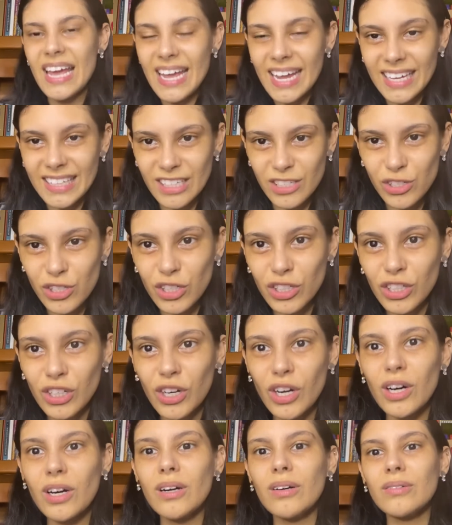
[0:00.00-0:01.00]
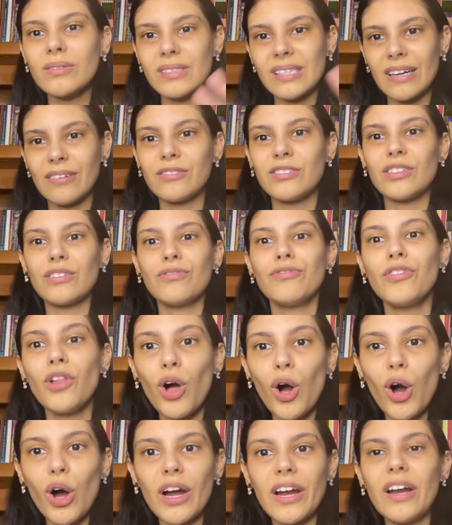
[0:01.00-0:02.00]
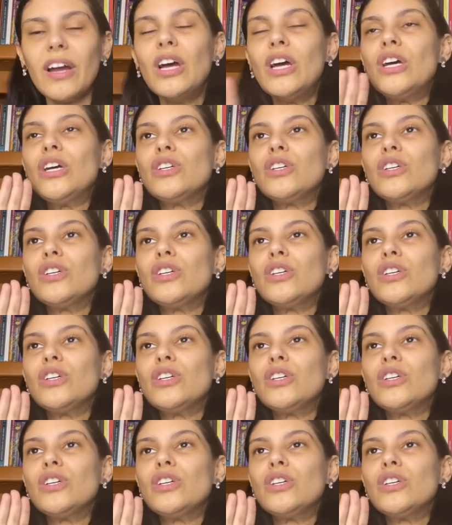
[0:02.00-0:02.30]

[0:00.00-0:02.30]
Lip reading: in a circle down on the floor.